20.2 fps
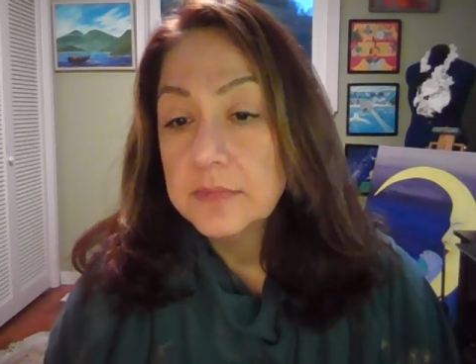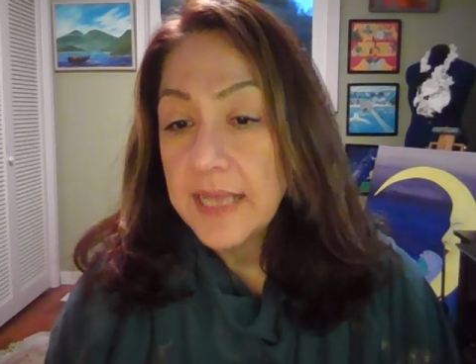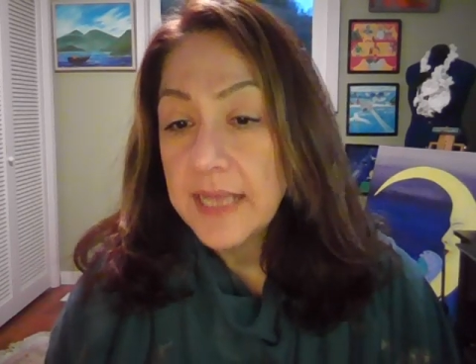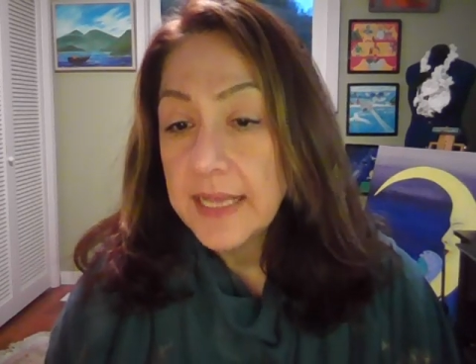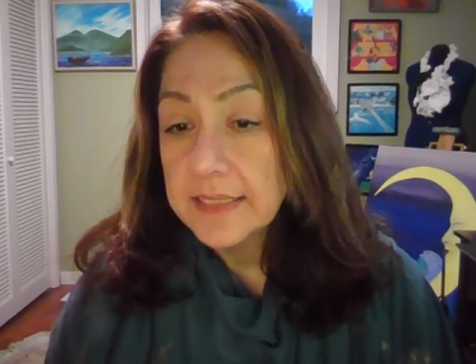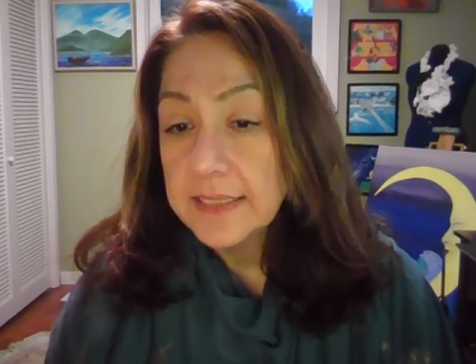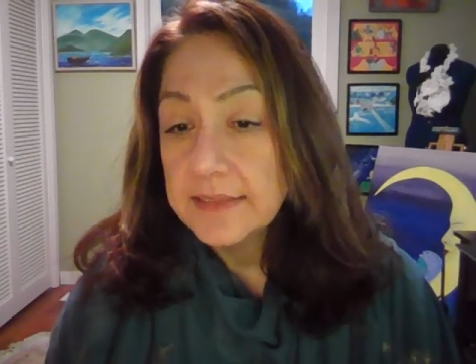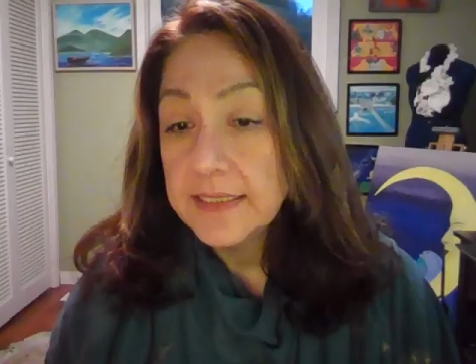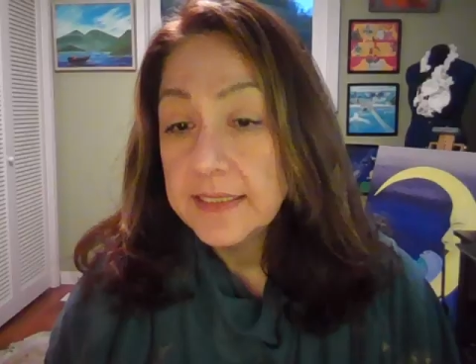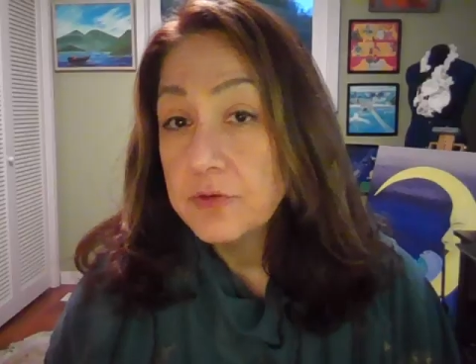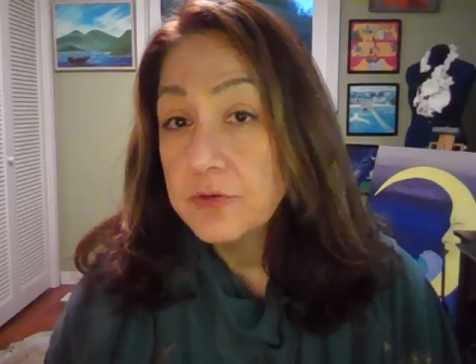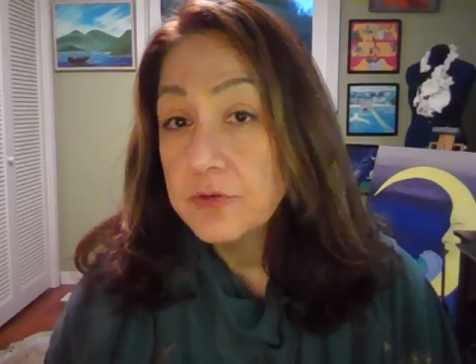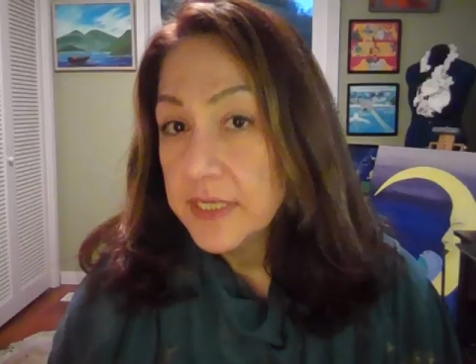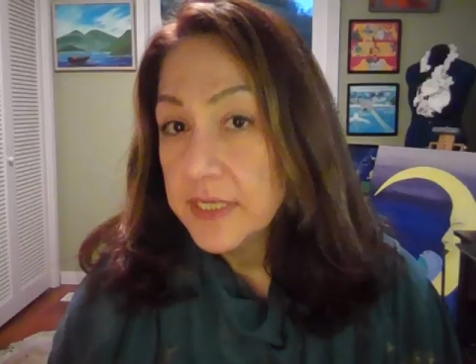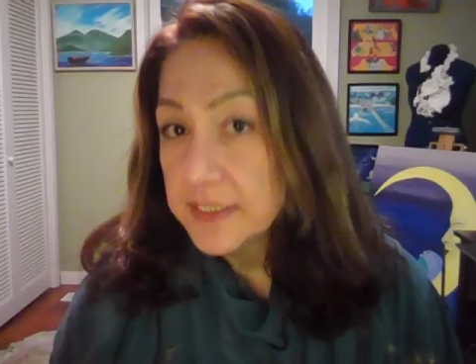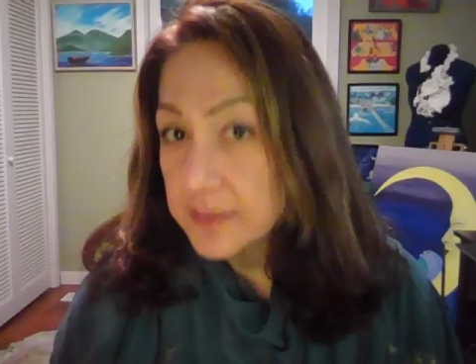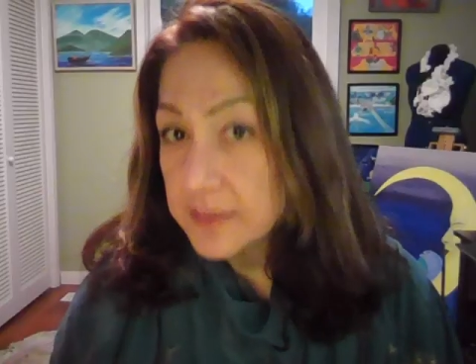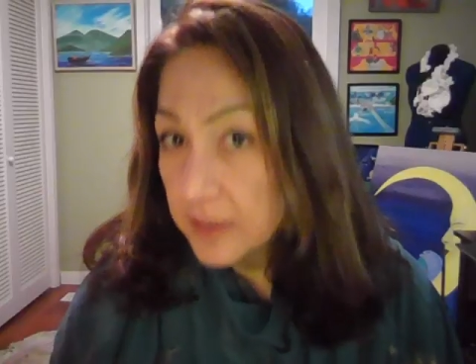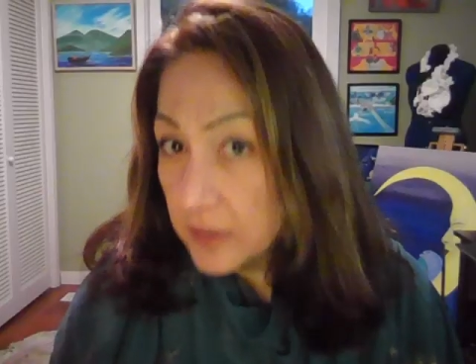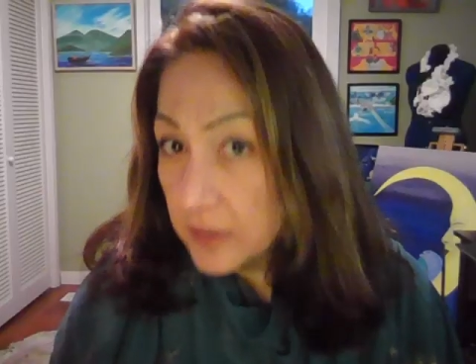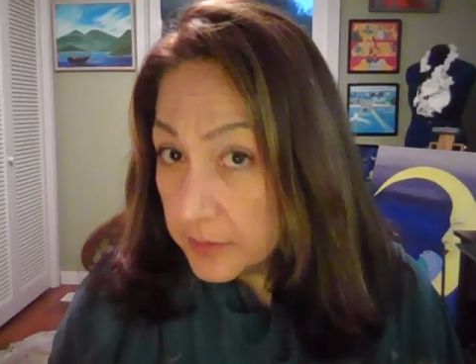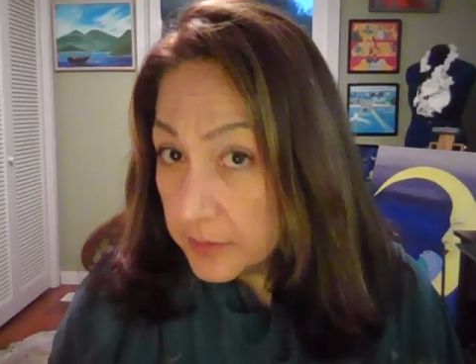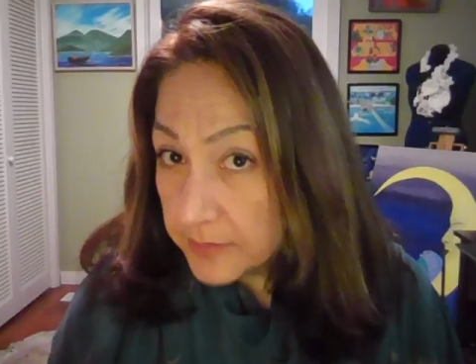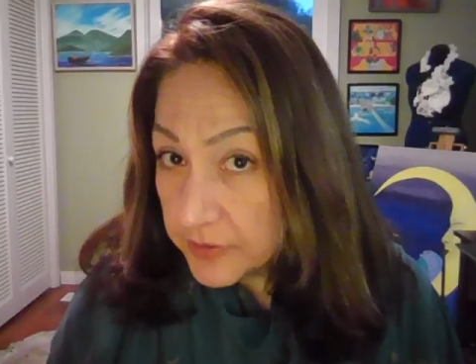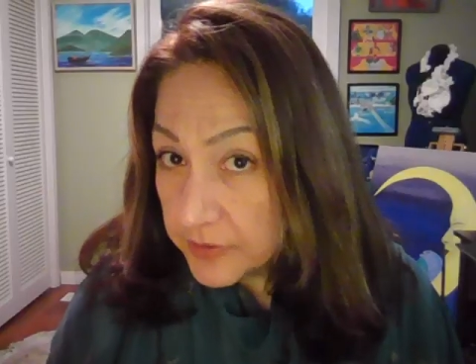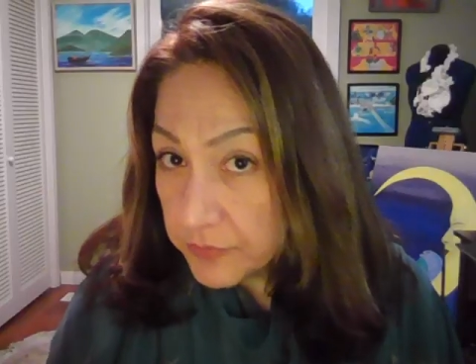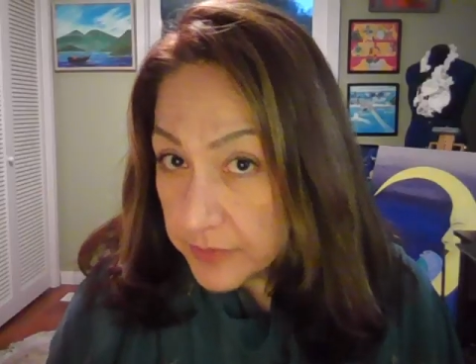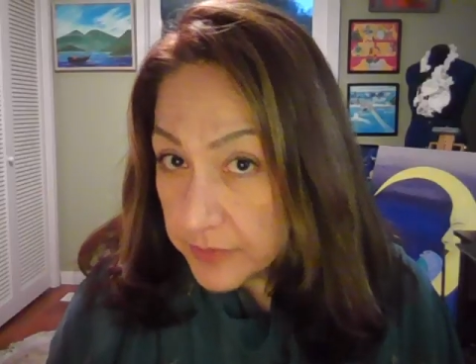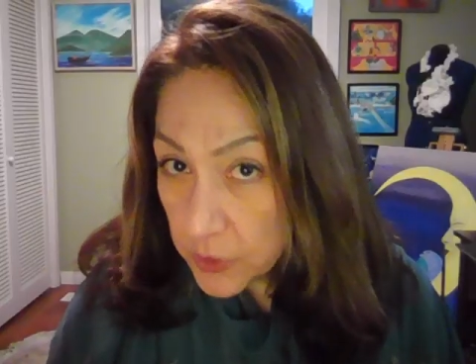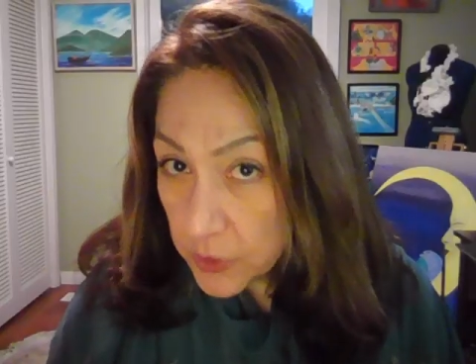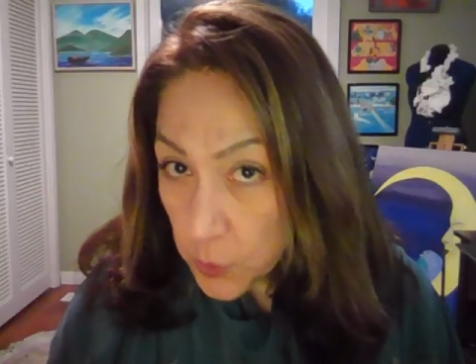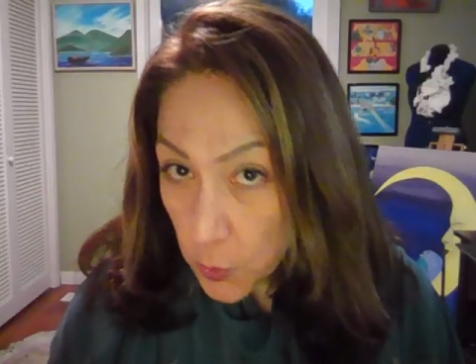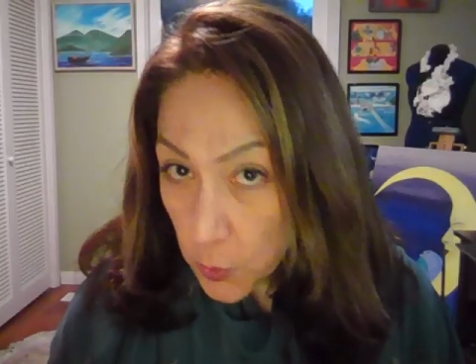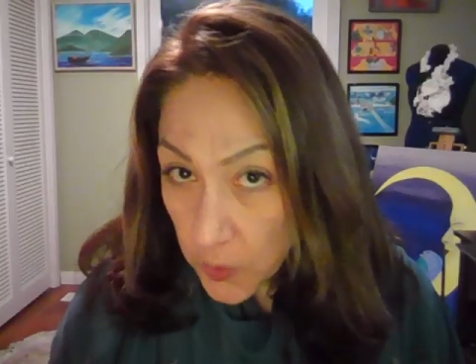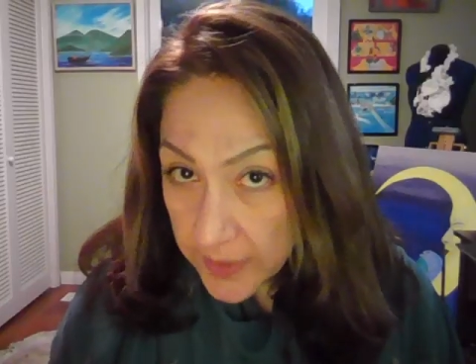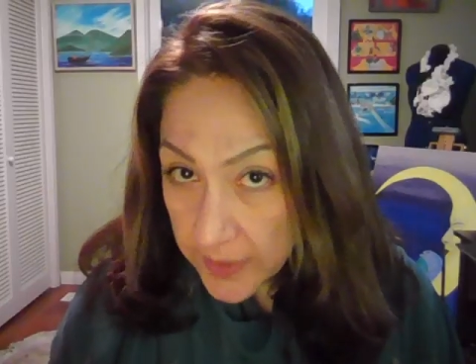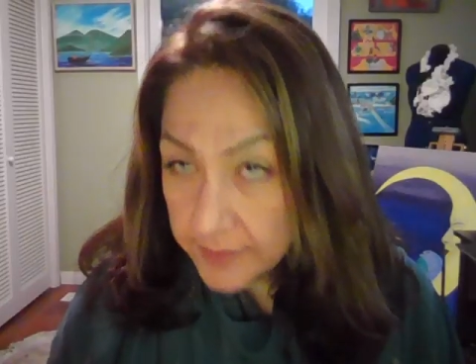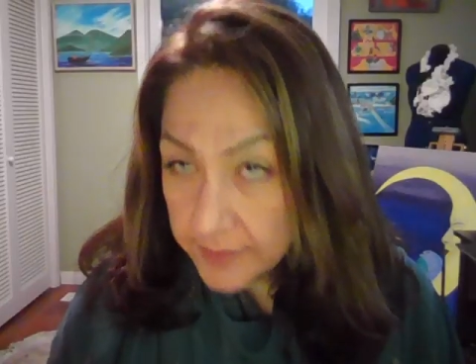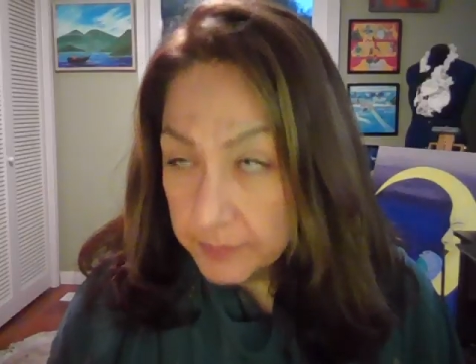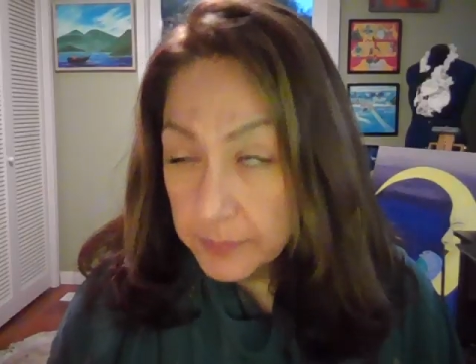that the grades are going to be
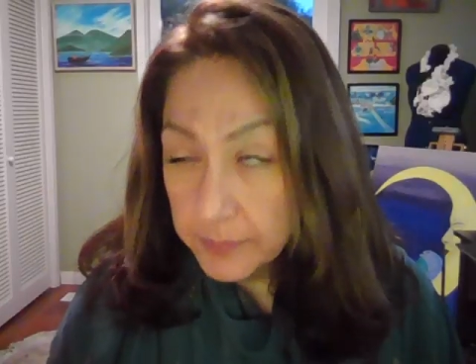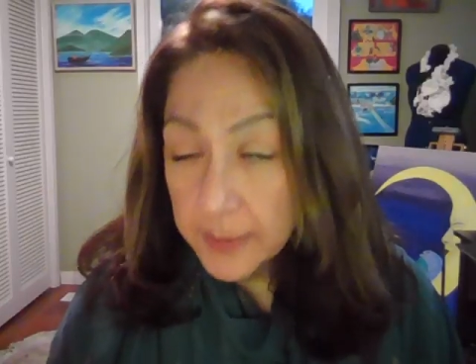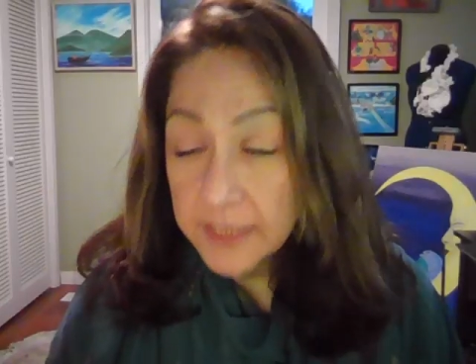recorded.